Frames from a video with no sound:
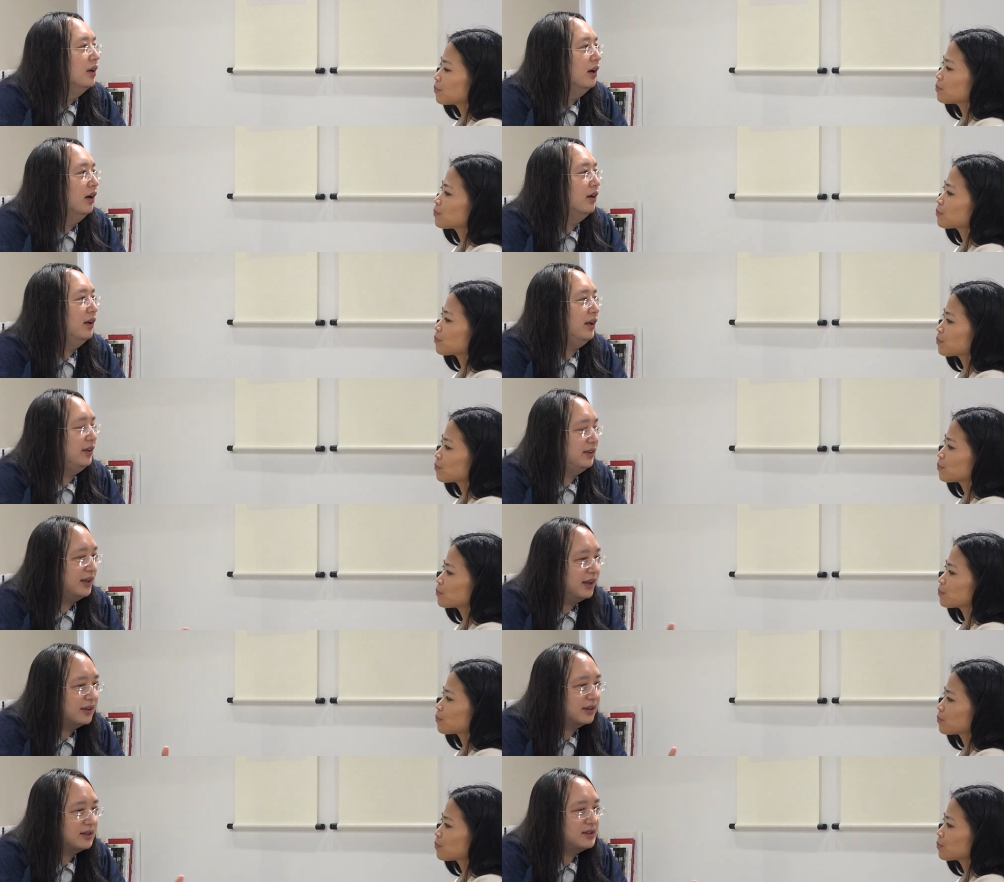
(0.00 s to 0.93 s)
Speaker 1: Uh, in
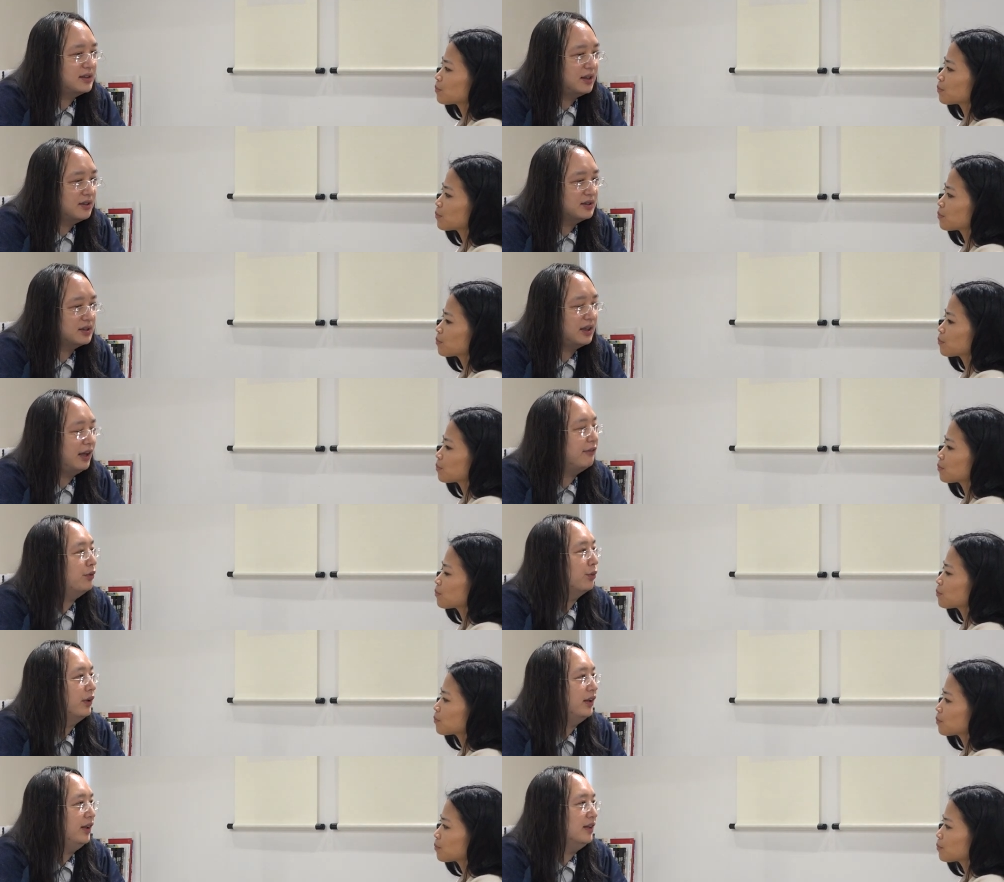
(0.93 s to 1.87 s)
that sense,
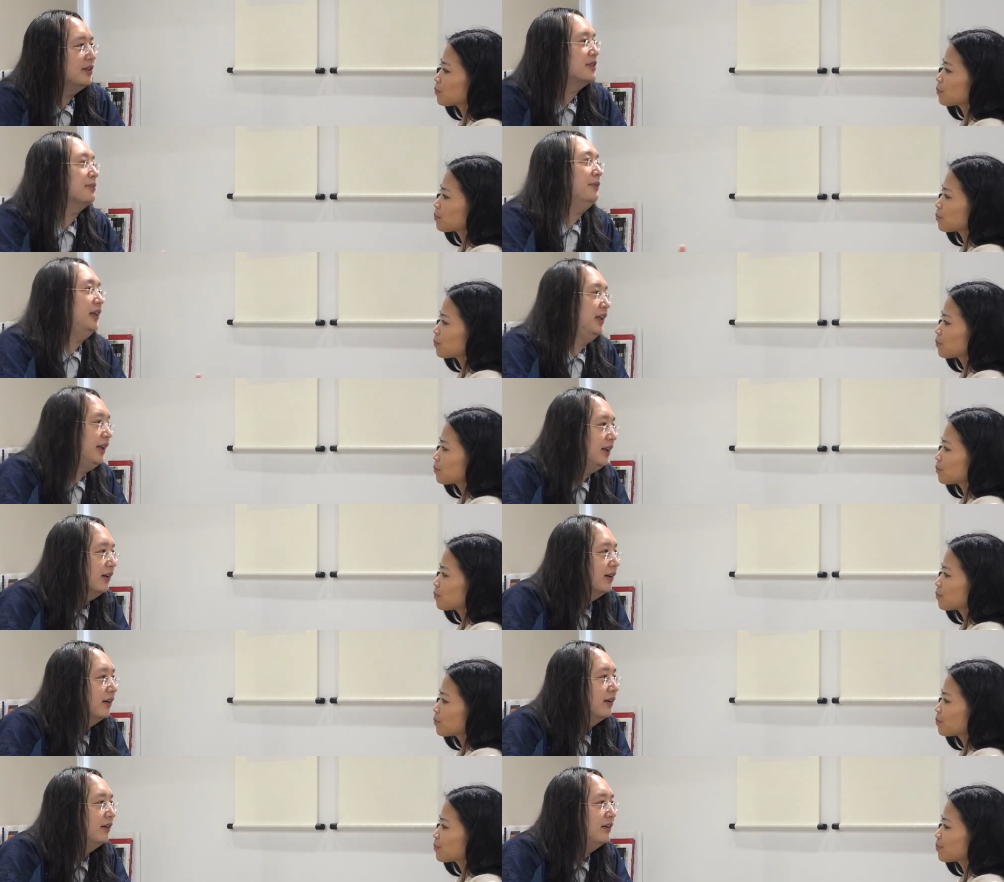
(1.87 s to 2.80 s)
everyone is media.
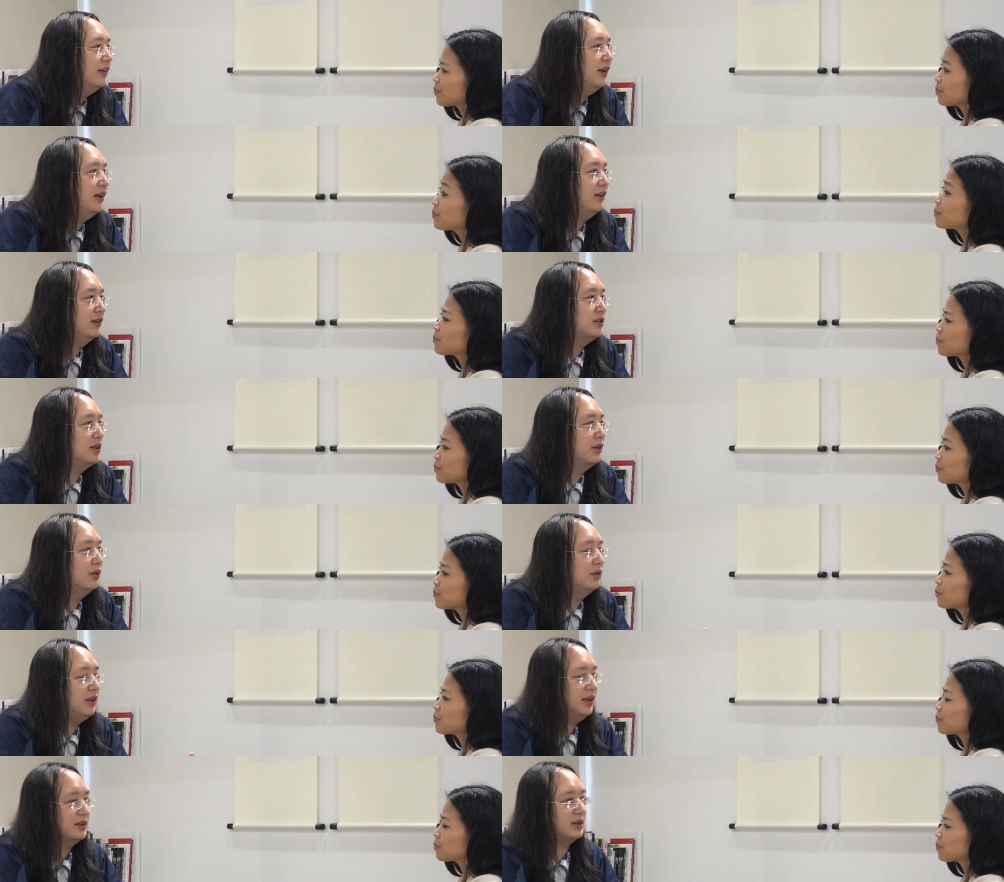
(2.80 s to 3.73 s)
And
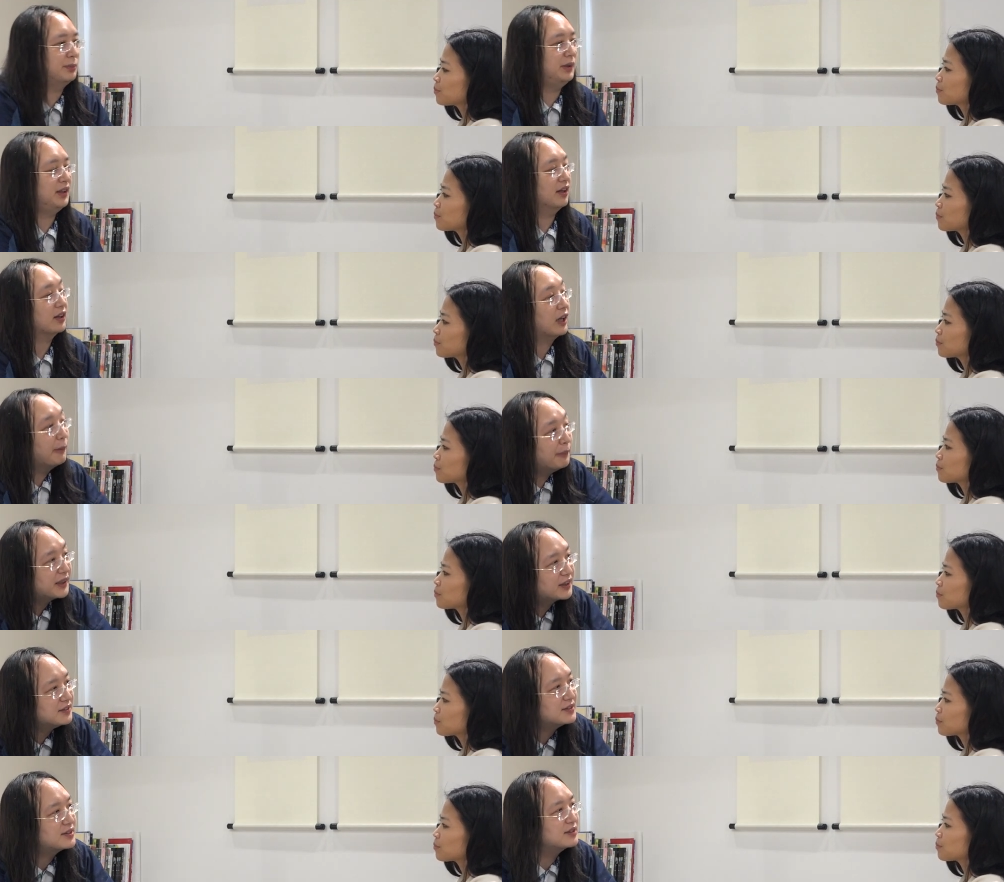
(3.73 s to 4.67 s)
so it's media
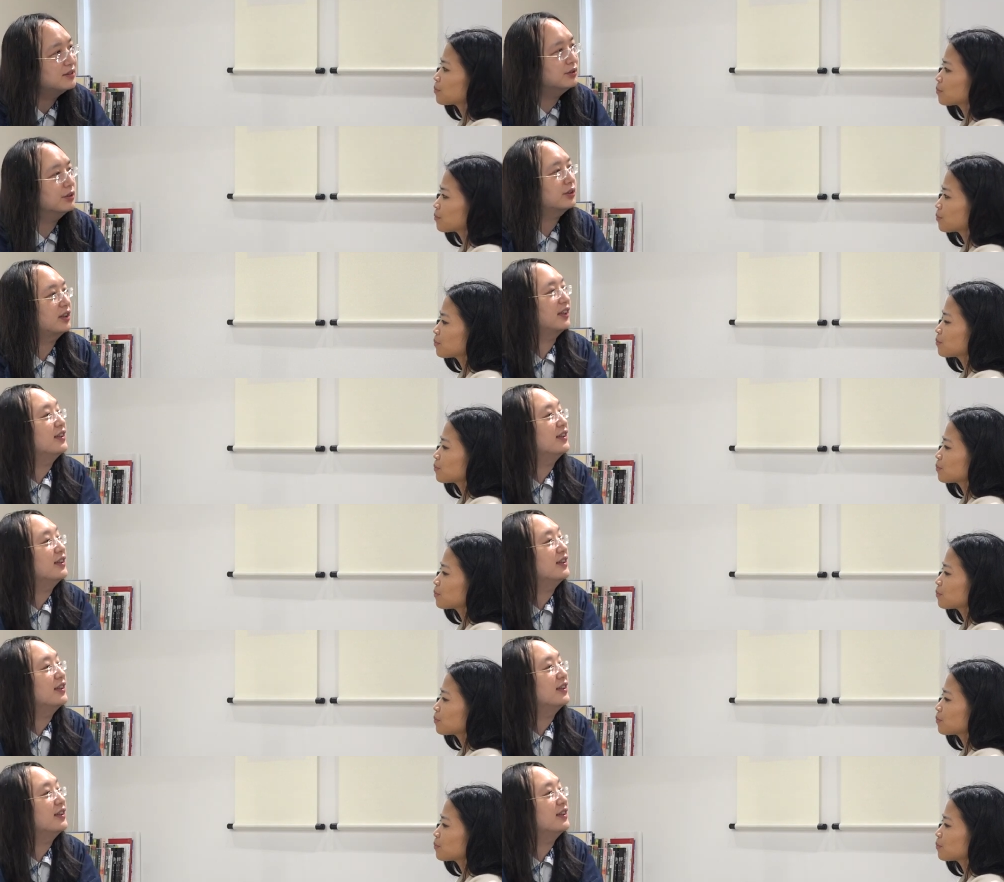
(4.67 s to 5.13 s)
competence, not